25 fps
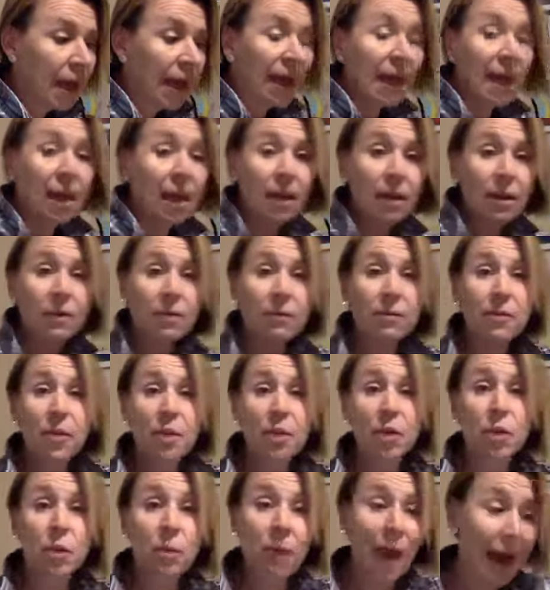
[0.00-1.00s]
If
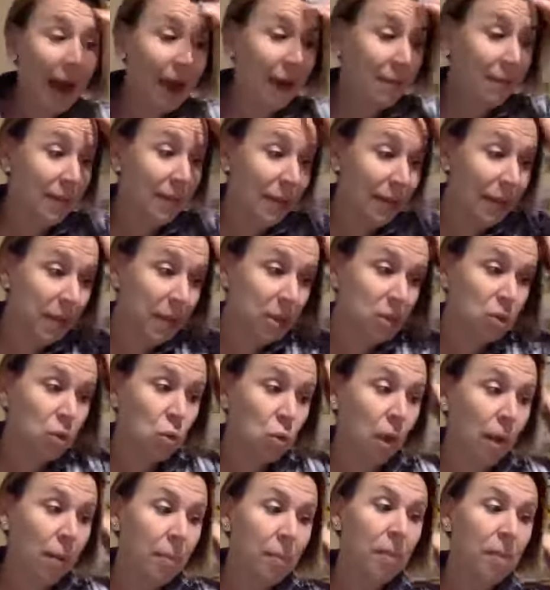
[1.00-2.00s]
you have any
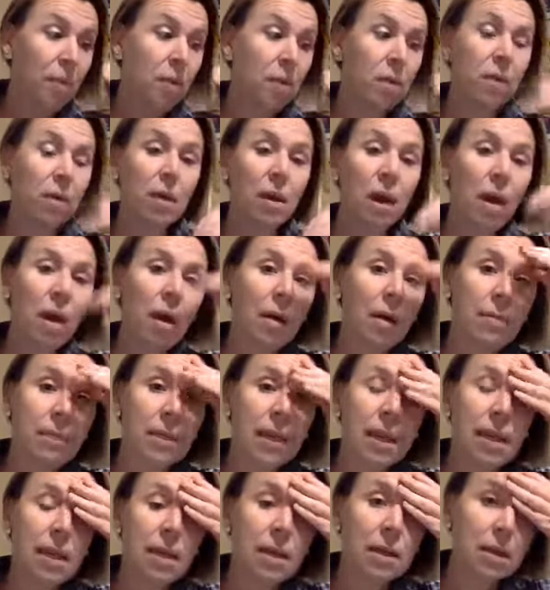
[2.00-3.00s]
trouble
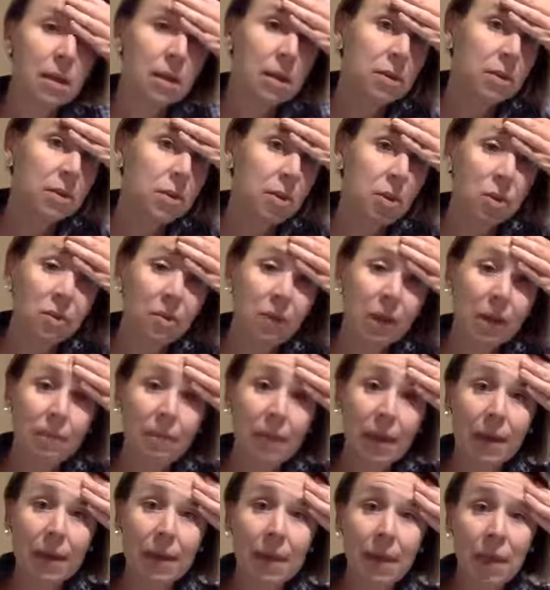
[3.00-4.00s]
in
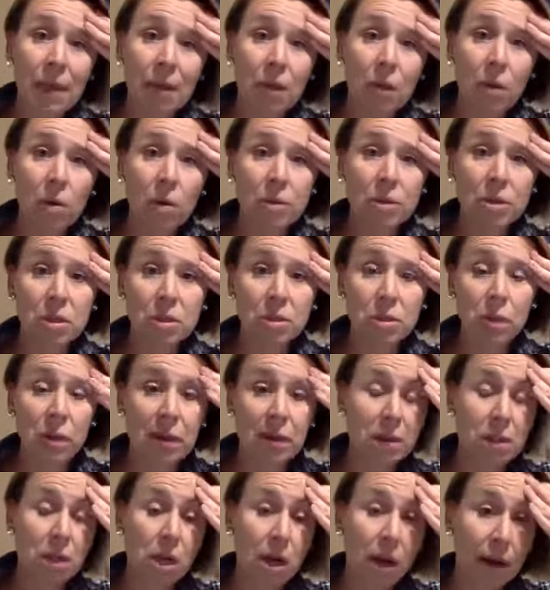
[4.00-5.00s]
SurveyMonkey or just want
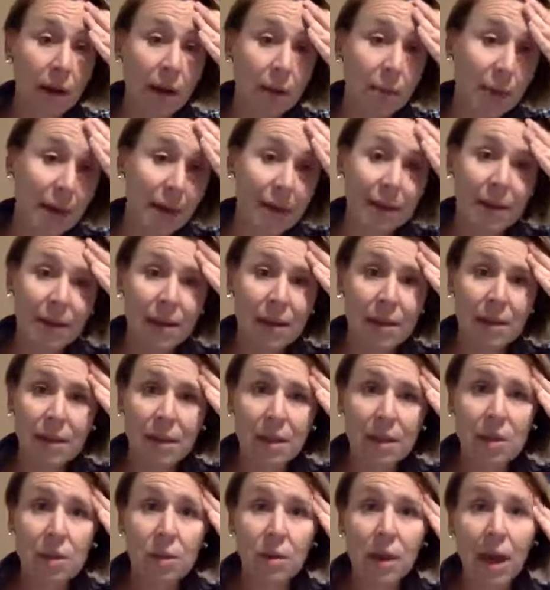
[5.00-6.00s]
to talk about
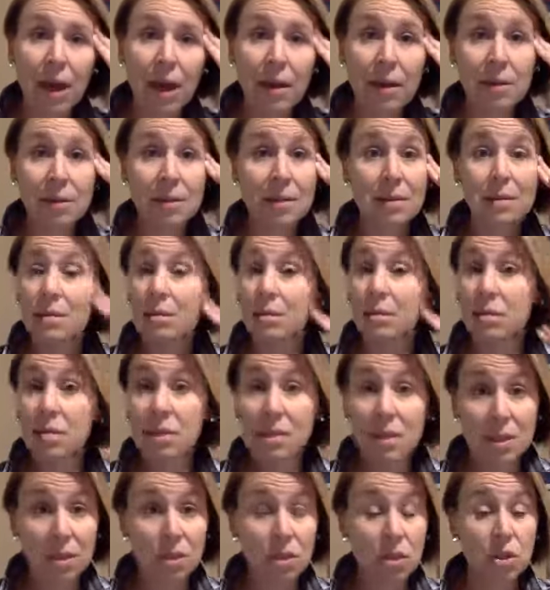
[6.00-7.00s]
anything, you guys,
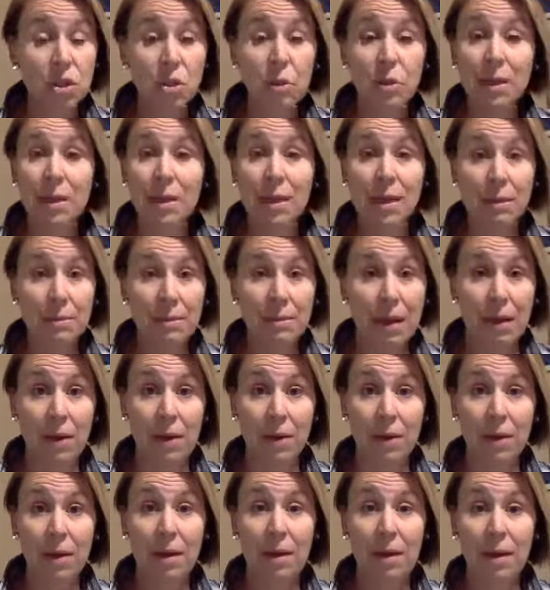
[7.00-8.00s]
shoot an email.
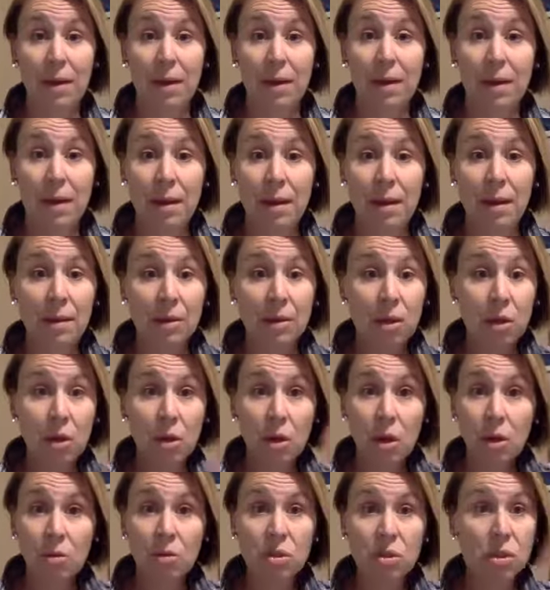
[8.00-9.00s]

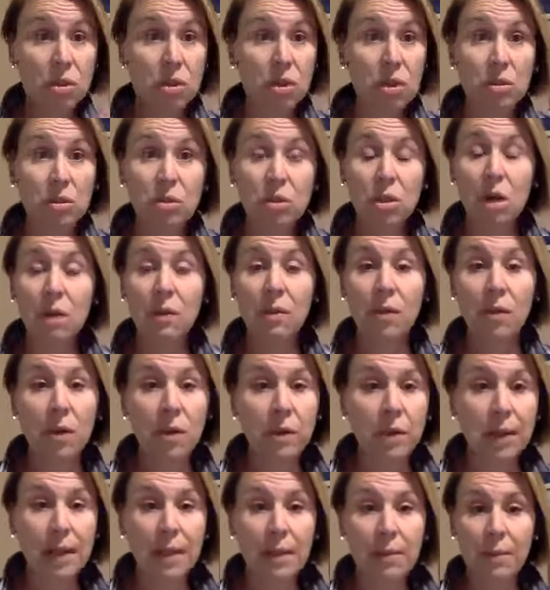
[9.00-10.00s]
Just use our
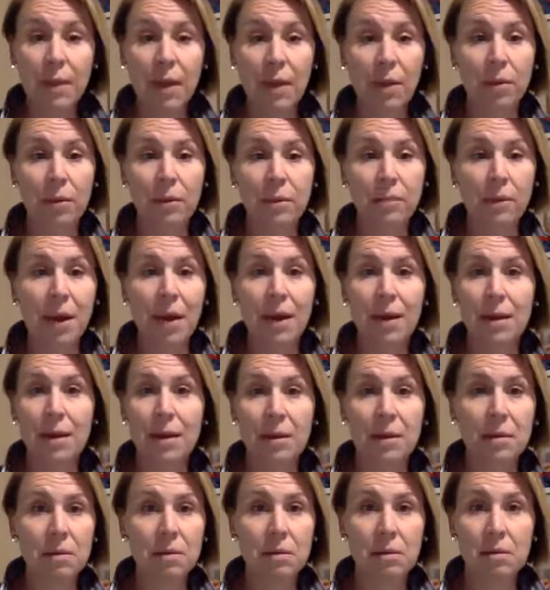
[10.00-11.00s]
little email thread
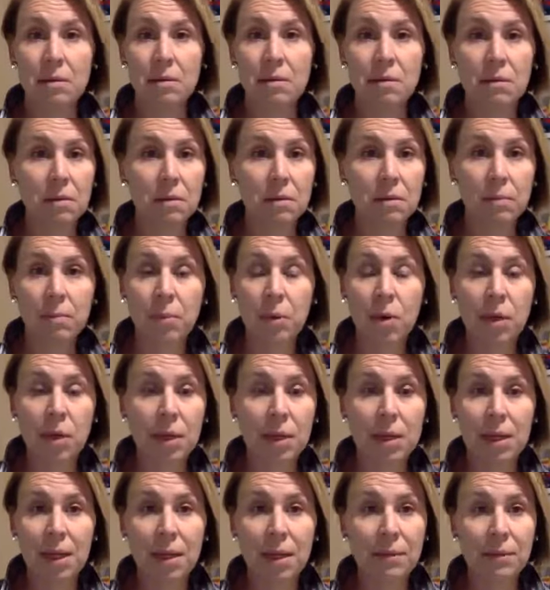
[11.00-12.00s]
and put
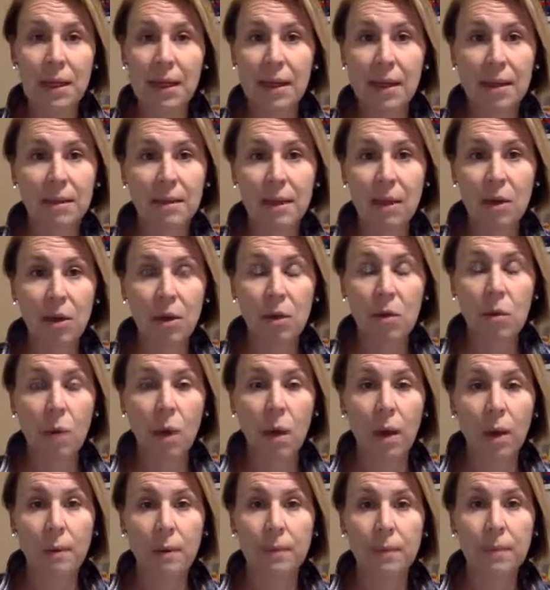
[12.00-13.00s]
anything in there you
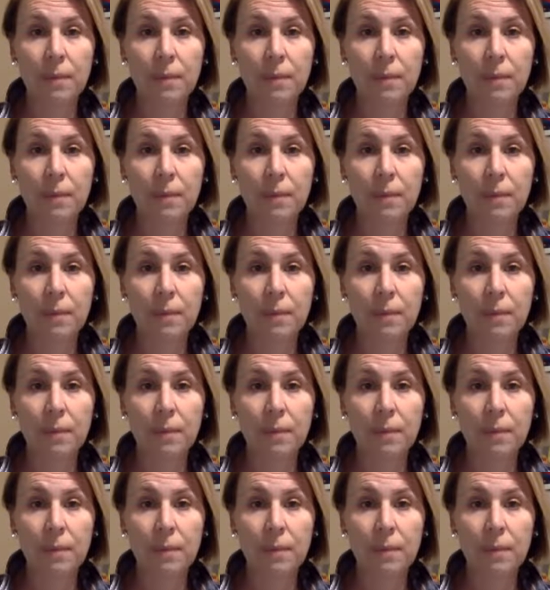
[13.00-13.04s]
want.